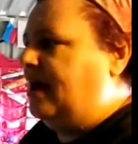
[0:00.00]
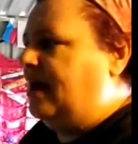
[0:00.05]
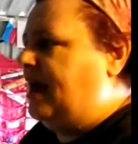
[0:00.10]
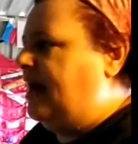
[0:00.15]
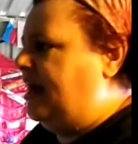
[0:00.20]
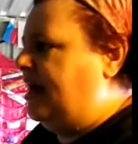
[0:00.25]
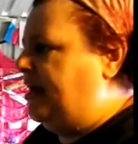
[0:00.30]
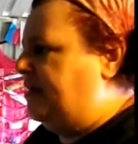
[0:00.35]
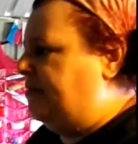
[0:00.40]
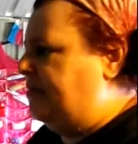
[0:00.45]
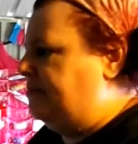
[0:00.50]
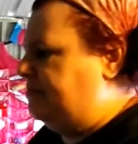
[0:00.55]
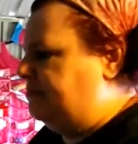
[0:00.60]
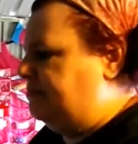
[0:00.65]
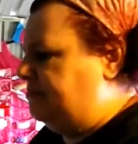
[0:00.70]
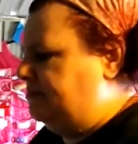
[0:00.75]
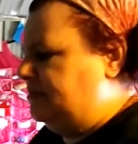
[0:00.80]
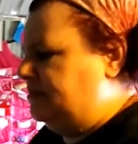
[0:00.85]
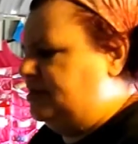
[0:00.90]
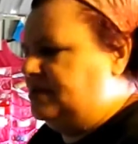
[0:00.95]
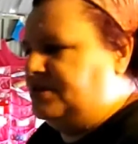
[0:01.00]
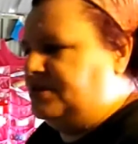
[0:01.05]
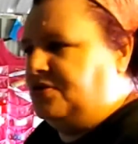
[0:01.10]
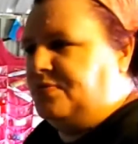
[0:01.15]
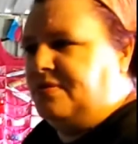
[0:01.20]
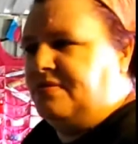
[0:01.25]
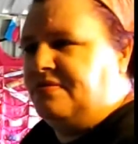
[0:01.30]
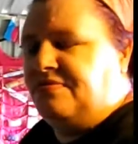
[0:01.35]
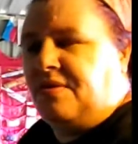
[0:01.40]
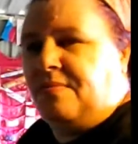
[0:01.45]
to do
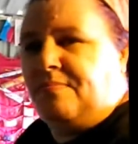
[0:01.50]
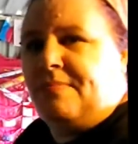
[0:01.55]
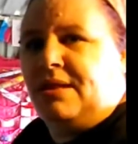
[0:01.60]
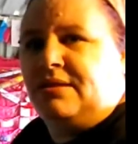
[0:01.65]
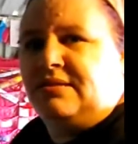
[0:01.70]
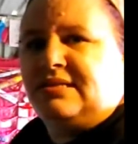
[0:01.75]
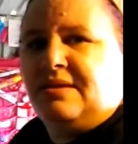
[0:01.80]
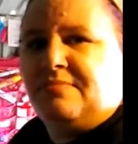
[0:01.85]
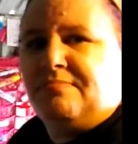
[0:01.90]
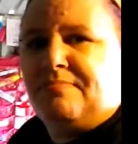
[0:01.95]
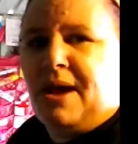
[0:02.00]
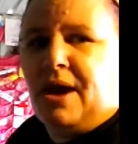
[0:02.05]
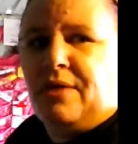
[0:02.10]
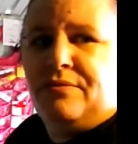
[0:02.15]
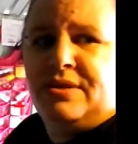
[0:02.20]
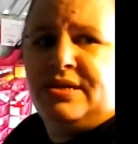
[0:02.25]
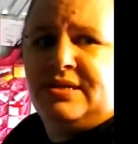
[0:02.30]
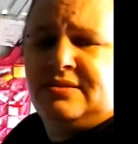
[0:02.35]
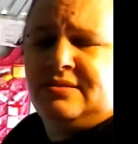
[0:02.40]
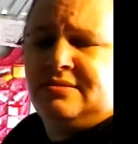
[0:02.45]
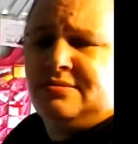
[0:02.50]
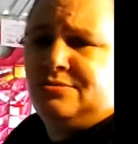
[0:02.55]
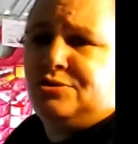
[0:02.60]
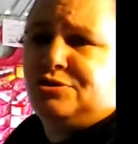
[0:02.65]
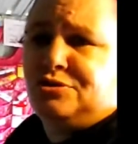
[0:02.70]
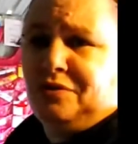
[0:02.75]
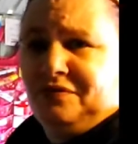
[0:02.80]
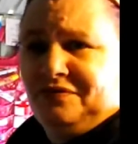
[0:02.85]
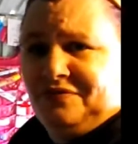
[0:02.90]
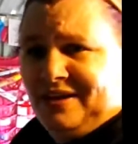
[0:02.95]
with melting batteries and
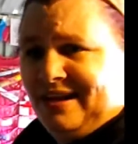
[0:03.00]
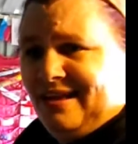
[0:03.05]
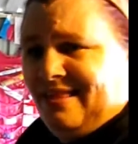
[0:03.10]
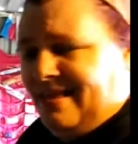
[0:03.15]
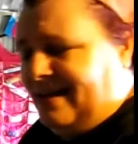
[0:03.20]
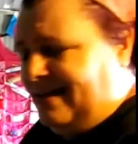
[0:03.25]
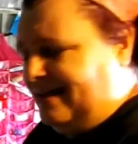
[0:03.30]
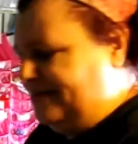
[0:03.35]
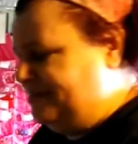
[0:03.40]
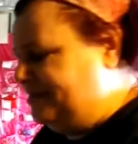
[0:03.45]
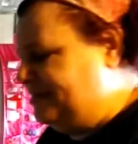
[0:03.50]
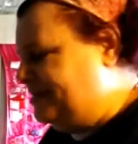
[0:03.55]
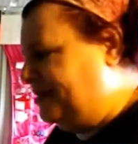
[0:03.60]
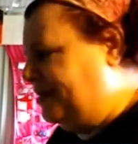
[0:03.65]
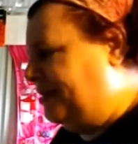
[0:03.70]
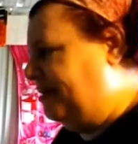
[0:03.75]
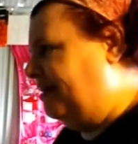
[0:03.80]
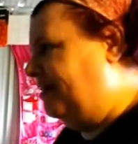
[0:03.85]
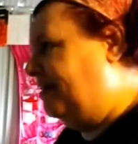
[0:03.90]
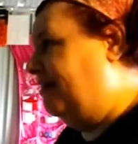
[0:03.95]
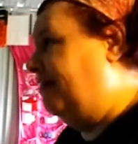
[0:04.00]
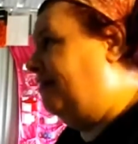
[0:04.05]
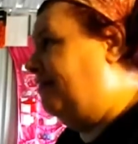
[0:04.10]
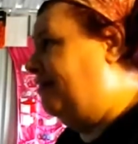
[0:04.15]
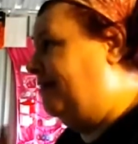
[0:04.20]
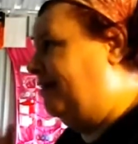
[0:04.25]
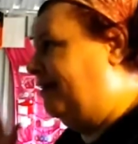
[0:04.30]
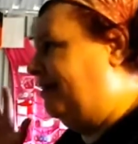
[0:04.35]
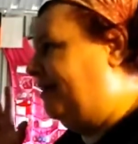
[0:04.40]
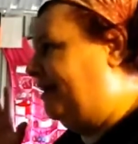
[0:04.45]
stuff like that. So,
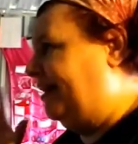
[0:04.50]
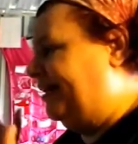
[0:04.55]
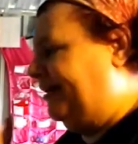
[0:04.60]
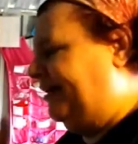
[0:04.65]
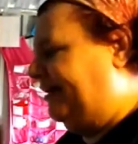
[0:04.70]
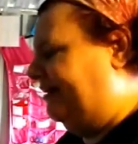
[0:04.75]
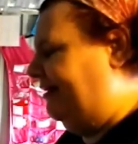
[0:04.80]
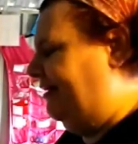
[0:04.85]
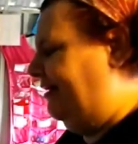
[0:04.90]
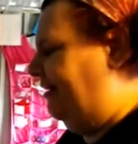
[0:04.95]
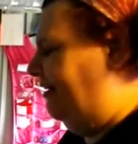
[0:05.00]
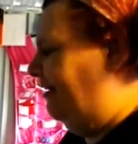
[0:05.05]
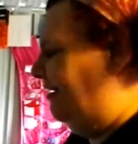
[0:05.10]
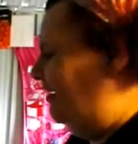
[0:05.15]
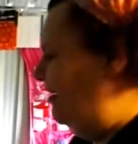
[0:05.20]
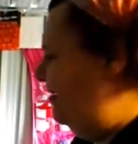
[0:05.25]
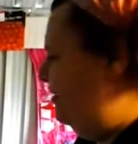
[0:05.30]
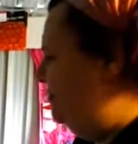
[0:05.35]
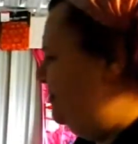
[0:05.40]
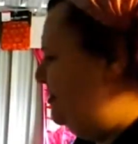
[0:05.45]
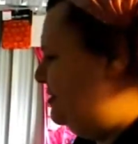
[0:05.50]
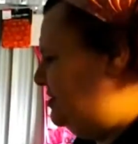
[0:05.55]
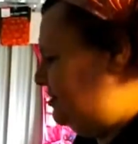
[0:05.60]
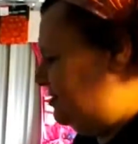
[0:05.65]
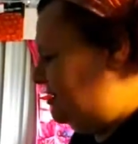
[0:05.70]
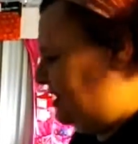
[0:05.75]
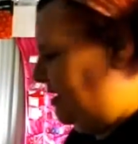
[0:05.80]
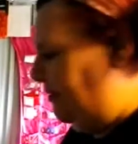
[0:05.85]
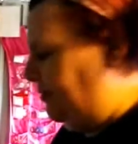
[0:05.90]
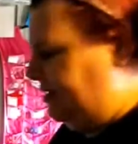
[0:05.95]
you know, it's
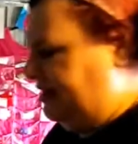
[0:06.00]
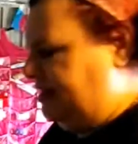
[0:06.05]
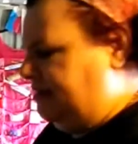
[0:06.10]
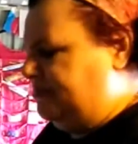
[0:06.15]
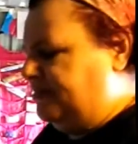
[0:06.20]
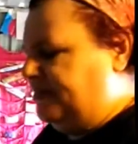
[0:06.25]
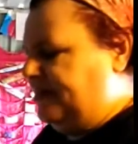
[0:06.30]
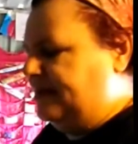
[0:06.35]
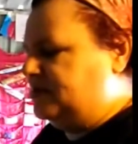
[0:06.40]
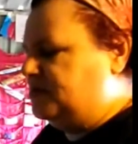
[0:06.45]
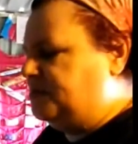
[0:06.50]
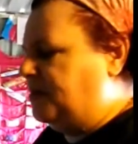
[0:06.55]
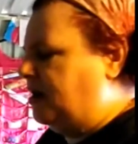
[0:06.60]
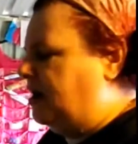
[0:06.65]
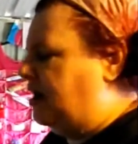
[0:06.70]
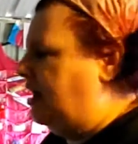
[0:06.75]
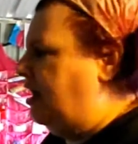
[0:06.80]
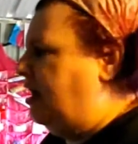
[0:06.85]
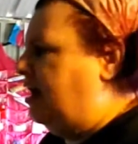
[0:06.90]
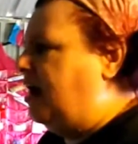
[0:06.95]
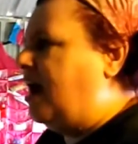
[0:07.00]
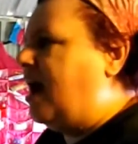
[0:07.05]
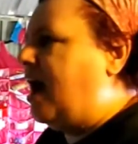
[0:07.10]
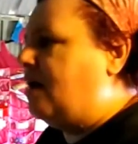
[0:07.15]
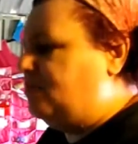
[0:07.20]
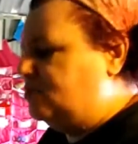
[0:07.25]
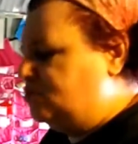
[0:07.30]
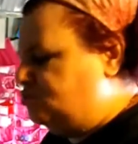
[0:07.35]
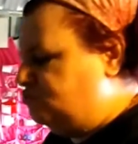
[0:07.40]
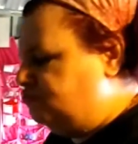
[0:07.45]
just like one of them things. But
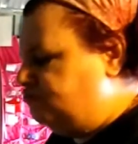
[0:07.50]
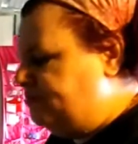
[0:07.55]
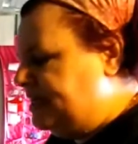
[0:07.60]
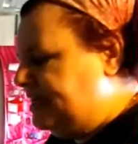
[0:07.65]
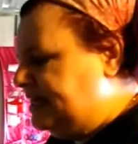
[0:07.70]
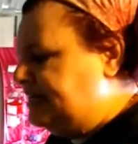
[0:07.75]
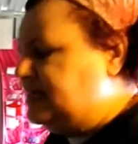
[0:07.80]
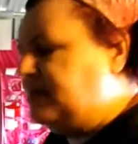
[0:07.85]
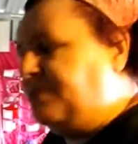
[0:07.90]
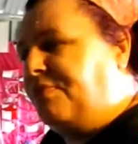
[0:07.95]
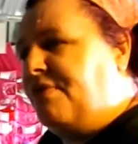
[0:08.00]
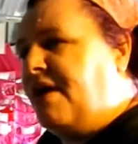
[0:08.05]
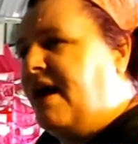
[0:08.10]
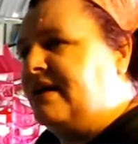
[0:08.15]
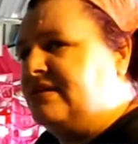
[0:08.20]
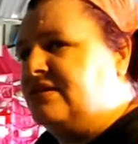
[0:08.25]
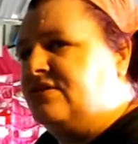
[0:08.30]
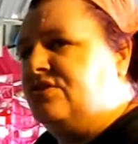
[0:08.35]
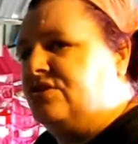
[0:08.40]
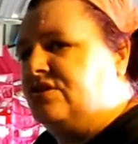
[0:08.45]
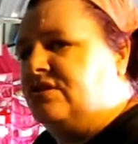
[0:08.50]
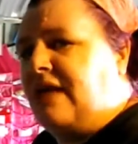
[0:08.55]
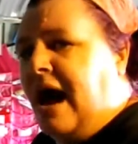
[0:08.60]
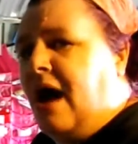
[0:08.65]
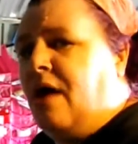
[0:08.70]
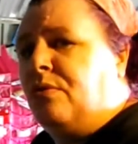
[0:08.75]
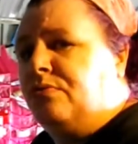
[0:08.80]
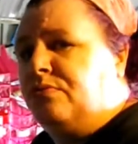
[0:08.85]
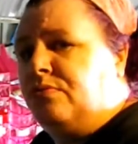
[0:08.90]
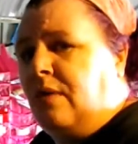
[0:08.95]
I was really surprised just
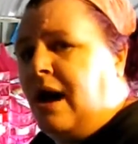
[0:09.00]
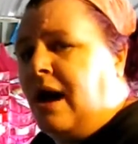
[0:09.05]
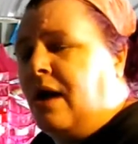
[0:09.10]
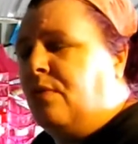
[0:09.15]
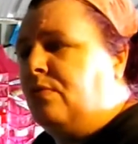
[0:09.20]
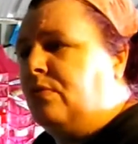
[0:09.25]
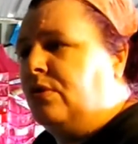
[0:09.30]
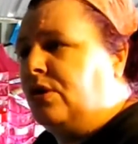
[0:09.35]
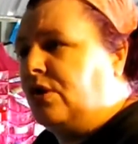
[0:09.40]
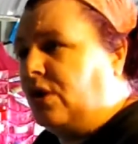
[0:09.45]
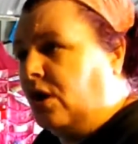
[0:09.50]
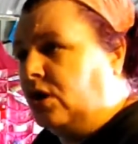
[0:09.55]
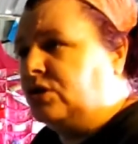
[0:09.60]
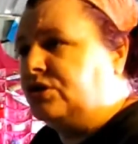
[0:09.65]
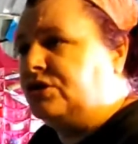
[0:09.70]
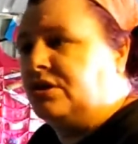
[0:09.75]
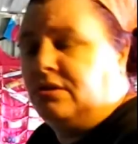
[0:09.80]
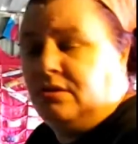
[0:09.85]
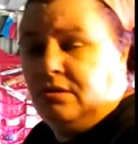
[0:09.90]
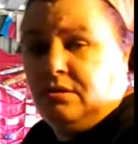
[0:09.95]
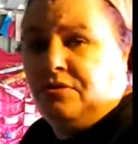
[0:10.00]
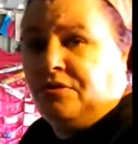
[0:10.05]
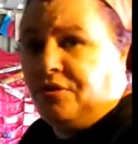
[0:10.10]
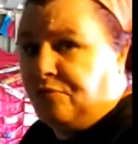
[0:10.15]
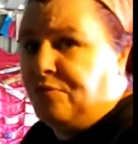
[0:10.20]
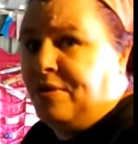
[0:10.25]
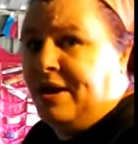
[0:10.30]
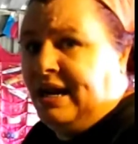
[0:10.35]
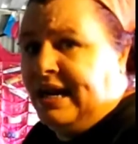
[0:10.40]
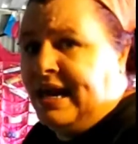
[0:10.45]
how good
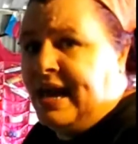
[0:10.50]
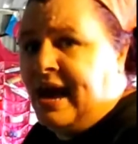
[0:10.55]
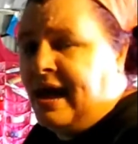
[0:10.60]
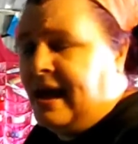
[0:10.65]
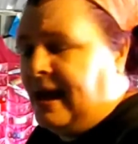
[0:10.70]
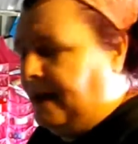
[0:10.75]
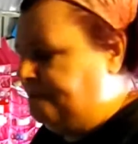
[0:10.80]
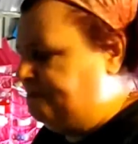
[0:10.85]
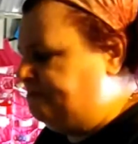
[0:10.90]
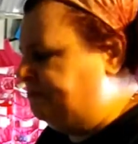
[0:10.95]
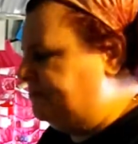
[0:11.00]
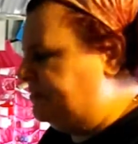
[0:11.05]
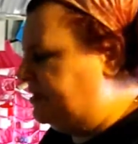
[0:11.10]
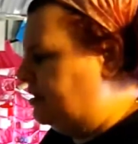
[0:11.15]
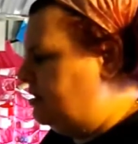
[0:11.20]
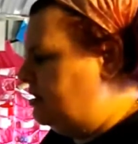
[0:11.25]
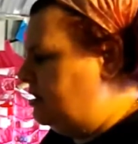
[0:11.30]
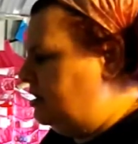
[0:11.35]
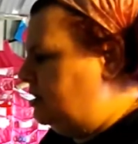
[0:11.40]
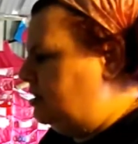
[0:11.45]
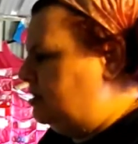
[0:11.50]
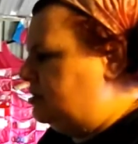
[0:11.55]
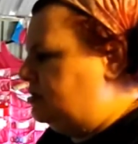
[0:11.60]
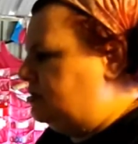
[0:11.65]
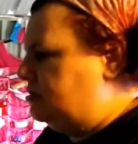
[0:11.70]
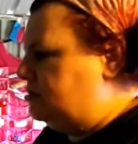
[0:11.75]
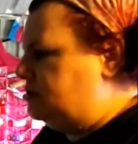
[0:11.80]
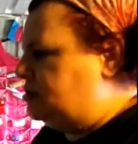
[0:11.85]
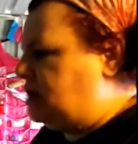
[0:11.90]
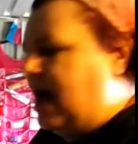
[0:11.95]
they really are.
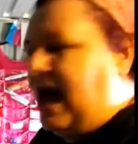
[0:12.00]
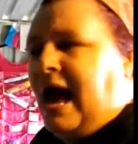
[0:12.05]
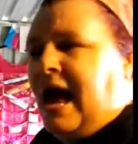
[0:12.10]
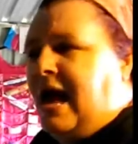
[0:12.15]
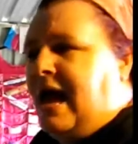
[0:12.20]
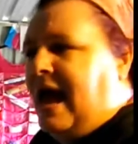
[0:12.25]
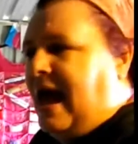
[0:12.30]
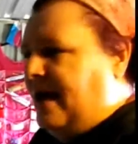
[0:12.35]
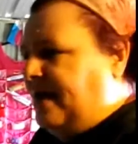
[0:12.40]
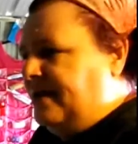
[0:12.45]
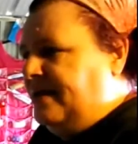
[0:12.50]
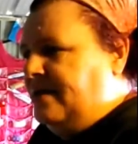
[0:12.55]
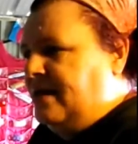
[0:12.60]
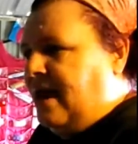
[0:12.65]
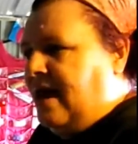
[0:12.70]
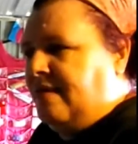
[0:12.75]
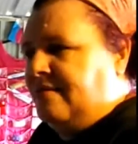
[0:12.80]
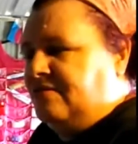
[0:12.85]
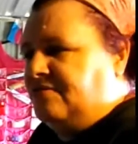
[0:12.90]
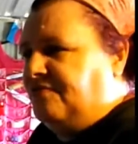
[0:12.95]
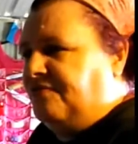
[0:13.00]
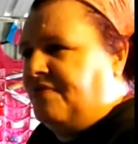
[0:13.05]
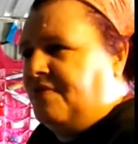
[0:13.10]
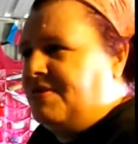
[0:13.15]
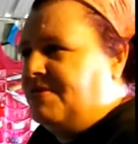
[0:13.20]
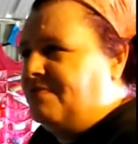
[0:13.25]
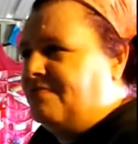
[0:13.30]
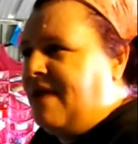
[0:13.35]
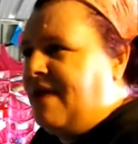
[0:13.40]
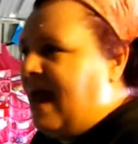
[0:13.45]
So it's
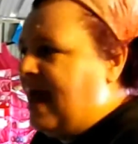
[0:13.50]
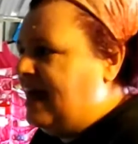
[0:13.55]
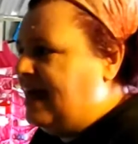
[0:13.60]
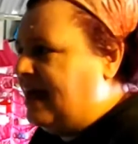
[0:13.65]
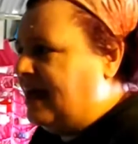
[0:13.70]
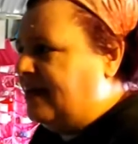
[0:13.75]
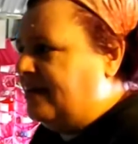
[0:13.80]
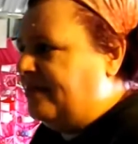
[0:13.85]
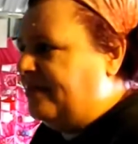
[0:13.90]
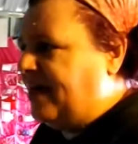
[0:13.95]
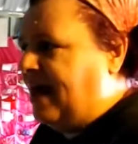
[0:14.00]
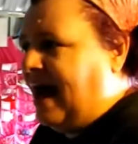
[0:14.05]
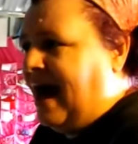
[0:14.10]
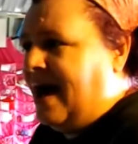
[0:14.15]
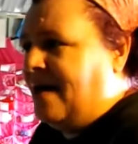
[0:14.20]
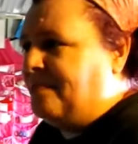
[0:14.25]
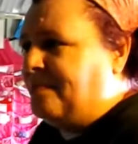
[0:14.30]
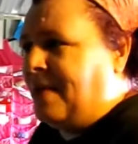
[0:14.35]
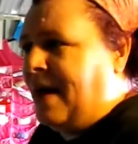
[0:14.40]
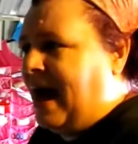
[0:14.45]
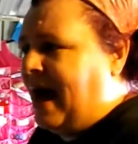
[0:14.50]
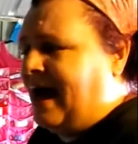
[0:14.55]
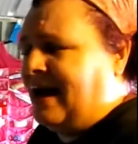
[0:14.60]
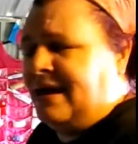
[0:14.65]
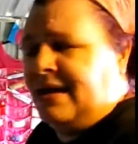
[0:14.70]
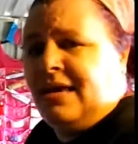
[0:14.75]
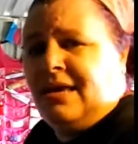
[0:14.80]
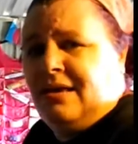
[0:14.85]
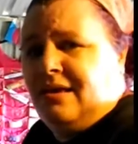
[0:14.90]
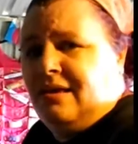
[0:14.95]
very rare that I
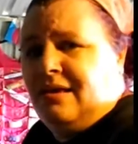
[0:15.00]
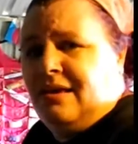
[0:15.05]
buy